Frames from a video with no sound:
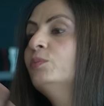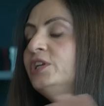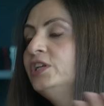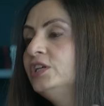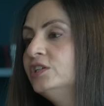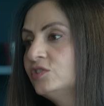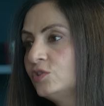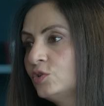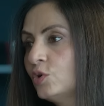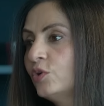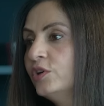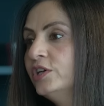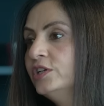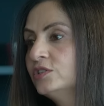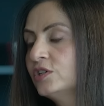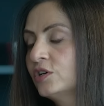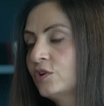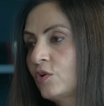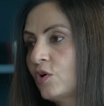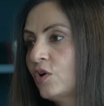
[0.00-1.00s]
many
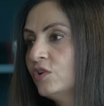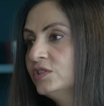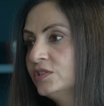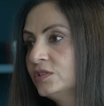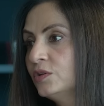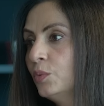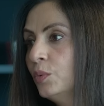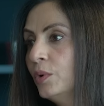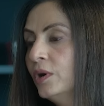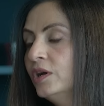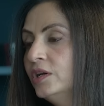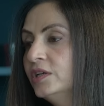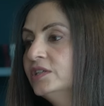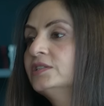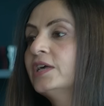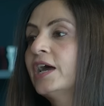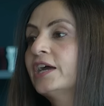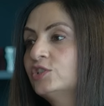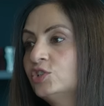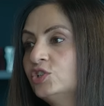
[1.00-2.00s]
stories across the world
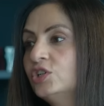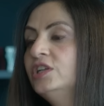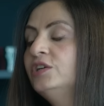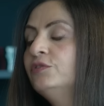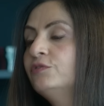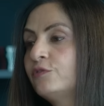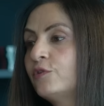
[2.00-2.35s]
is actually